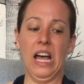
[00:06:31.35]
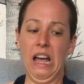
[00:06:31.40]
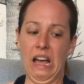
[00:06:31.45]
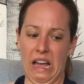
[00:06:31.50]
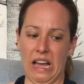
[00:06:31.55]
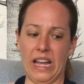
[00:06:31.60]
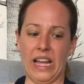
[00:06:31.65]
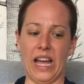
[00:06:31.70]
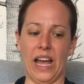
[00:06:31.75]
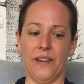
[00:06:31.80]

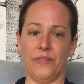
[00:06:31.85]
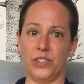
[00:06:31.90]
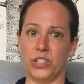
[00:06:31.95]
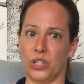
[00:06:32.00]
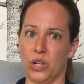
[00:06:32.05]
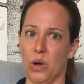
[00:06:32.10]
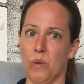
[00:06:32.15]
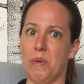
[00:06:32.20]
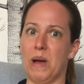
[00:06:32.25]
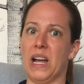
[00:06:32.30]
"I have to
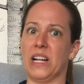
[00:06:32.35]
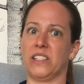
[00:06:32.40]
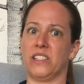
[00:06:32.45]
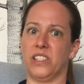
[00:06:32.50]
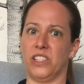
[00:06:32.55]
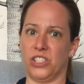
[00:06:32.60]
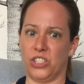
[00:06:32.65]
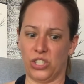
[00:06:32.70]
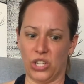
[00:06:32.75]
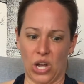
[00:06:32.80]
go back to
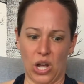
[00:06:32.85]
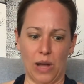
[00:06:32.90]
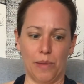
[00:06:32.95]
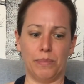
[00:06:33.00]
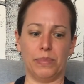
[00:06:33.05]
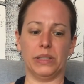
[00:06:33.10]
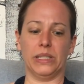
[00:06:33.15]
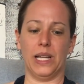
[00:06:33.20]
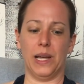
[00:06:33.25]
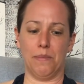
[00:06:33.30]
the shop
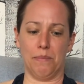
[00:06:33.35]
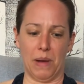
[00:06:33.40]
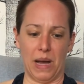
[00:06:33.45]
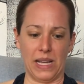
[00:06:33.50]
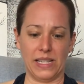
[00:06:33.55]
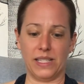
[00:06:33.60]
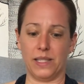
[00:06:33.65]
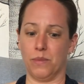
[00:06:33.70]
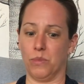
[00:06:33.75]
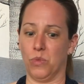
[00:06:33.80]
and buy
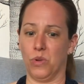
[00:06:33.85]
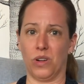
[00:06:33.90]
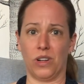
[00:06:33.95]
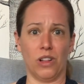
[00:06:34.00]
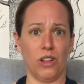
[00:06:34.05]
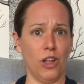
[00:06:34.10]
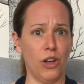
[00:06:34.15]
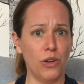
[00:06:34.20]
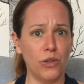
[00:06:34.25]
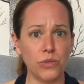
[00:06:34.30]
some more
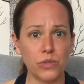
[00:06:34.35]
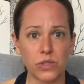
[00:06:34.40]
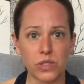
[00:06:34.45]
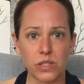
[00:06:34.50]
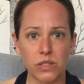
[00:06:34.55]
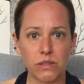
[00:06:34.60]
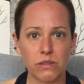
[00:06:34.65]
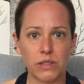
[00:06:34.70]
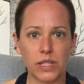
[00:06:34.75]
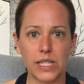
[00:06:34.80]

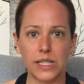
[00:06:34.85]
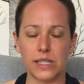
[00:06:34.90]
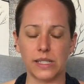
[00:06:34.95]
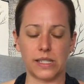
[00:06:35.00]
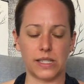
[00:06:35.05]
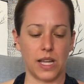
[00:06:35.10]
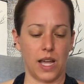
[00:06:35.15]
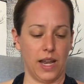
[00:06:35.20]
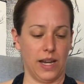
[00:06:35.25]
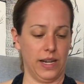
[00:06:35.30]
clothes," he
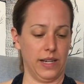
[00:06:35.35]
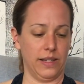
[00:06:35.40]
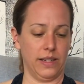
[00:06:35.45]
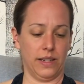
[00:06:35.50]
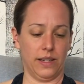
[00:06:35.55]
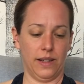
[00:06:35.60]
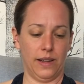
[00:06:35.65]
decided.